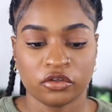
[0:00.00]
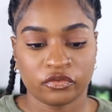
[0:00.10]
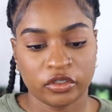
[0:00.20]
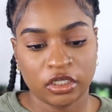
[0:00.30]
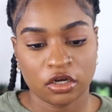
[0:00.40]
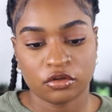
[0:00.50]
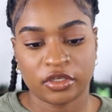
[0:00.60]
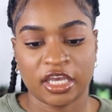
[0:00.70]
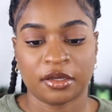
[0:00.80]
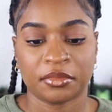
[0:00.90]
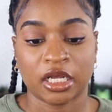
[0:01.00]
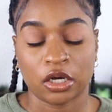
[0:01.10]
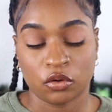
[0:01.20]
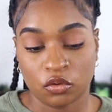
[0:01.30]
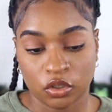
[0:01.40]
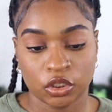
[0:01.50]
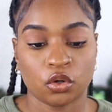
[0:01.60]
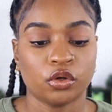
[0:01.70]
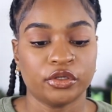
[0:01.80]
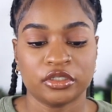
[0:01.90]
freecodecamp.org,
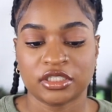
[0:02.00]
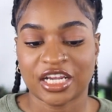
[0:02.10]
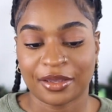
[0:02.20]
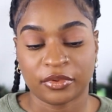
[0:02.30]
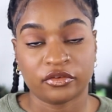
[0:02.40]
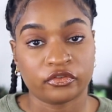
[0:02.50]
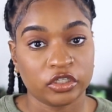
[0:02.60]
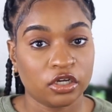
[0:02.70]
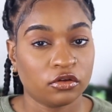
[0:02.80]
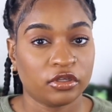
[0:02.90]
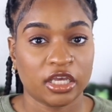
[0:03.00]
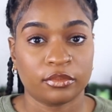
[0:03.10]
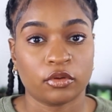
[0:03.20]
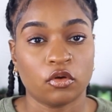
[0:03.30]
or you can just type in FreeCodeCamp